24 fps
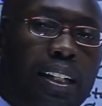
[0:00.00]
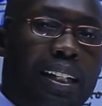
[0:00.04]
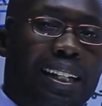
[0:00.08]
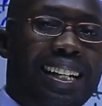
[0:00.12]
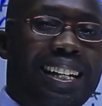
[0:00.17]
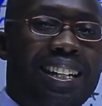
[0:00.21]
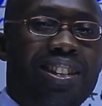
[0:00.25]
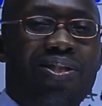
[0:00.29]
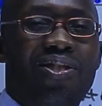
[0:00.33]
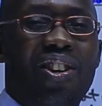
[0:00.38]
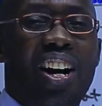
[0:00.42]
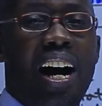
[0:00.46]
in
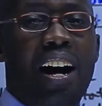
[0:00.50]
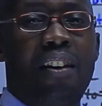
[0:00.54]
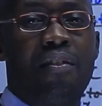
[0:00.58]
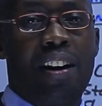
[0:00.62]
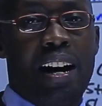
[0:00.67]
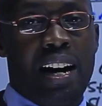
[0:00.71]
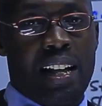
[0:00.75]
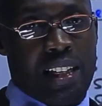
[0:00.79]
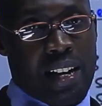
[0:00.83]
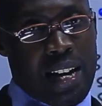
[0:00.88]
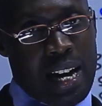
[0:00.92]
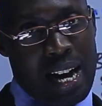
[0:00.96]
case you have
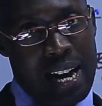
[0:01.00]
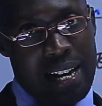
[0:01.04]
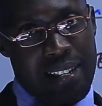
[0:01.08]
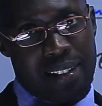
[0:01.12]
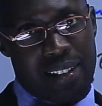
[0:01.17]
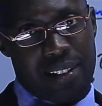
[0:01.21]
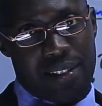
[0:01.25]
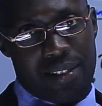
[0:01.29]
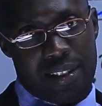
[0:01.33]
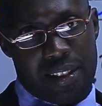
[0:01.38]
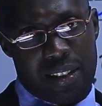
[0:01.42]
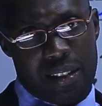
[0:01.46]
other
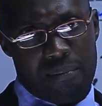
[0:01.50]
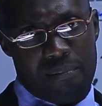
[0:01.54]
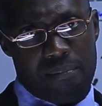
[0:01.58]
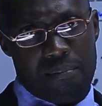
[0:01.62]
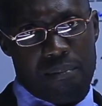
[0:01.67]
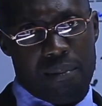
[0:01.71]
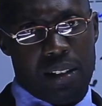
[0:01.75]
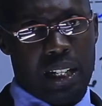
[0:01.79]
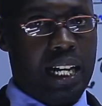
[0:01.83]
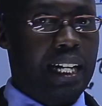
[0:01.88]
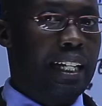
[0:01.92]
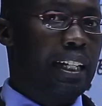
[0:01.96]
assets,
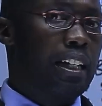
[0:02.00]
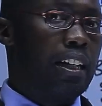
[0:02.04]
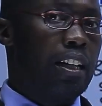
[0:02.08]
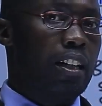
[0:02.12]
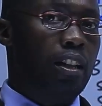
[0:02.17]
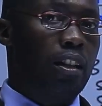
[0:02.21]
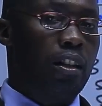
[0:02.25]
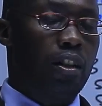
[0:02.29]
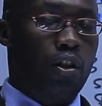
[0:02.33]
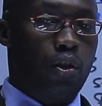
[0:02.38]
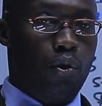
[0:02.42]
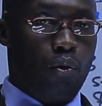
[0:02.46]

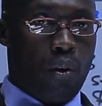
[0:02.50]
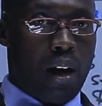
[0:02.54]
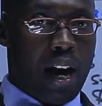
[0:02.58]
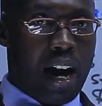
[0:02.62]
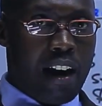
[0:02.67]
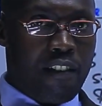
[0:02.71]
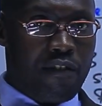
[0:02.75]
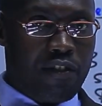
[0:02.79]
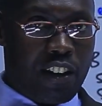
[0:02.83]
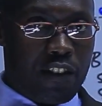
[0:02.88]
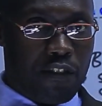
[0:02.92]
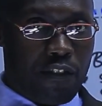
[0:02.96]
like you
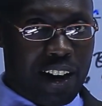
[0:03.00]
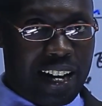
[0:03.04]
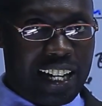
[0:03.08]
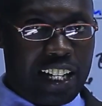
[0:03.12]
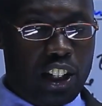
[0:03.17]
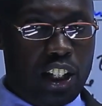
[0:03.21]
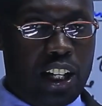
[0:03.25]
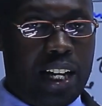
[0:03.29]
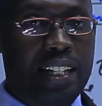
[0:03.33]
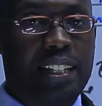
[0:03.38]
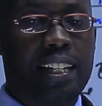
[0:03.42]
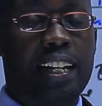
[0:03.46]
have the
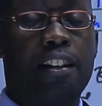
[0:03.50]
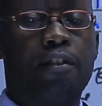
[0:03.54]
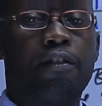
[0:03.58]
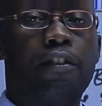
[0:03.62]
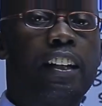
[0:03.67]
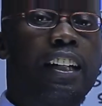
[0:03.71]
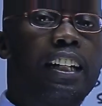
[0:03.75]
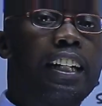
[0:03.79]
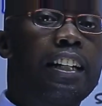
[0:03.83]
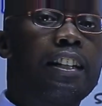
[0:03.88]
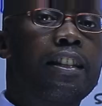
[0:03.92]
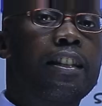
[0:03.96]
furniture and
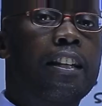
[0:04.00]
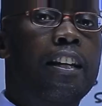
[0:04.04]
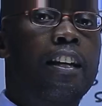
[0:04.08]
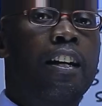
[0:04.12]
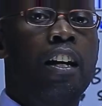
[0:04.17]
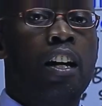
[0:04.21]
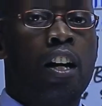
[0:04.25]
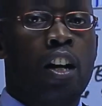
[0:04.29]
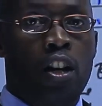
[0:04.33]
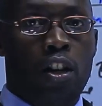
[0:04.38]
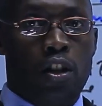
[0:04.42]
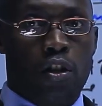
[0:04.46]
fittings,
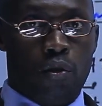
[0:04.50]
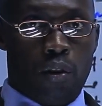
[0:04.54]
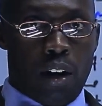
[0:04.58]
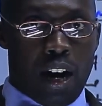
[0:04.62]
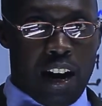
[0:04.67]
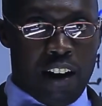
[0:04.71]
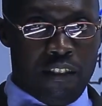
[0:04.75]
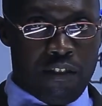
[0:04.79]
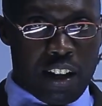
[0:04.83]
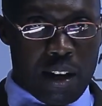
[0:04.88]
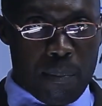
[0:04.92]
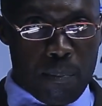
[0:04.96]
you
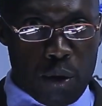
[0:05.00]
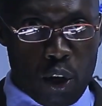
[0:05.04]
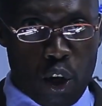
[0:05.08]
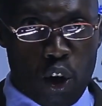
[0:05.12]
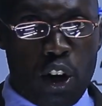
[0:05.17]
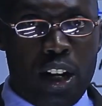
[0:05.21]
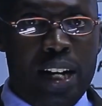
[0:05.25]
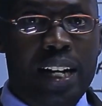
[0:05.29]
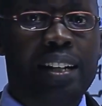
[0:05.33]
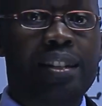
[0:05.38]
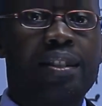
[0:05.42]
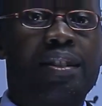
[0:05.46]
have the
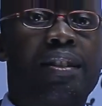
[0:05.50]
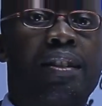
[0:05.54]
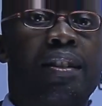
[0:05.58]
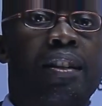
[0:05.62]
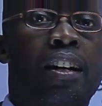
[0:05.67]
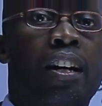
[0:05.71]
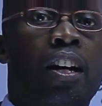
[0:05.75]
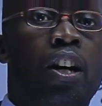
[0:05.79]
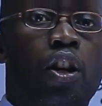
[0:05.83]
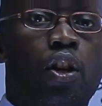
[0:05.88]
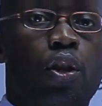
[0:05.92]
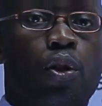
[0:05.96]
buildings,
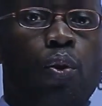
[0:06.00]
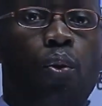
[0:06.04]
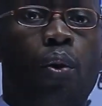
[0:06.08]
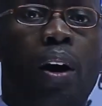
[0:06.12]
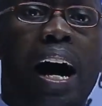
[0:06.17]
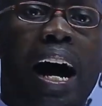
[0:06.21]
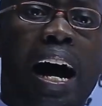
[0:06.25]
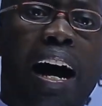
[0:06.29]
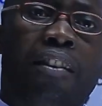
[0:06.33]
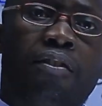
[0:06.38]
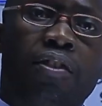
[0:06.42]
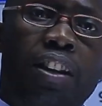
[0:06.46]
you
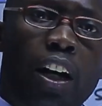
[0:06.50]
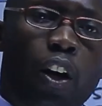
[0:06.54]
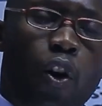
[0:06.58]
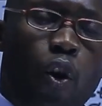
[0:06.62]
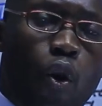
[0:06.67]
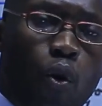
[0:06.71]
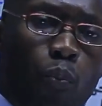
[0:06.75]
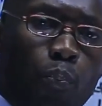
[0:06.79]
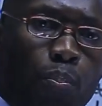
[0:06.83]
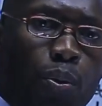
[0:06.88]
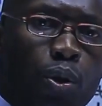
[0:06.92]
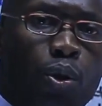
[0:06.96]
have the
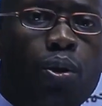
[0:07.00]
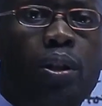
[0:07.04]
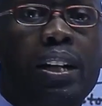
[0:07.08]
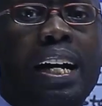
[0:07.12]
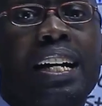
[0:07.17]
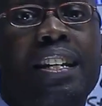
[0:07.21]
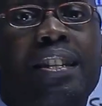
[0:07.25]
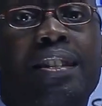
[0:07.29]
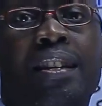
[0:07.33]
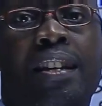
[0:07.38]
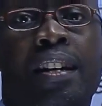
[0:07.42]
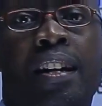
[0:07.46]

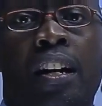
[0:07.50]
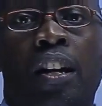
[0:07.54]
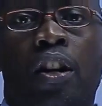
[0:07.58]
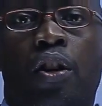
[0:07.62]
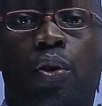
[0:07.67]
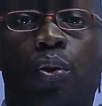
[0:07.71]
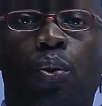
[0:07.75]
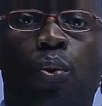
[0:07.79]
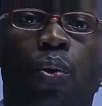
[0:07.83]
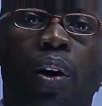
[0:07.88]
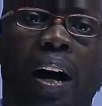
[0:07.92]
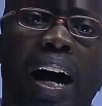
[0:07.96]
computers,
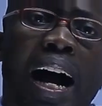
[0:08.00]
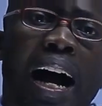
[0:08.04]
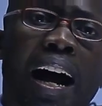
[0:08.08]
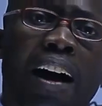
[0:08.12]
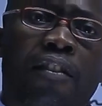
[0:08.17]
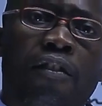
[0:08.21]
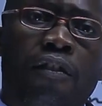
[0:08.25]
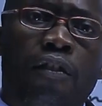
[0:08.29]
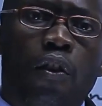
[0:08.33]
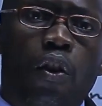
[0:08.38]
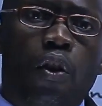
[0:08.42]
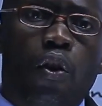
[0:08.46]
you
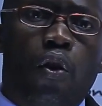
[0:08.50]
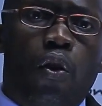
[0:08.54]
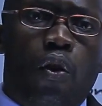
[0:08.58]
have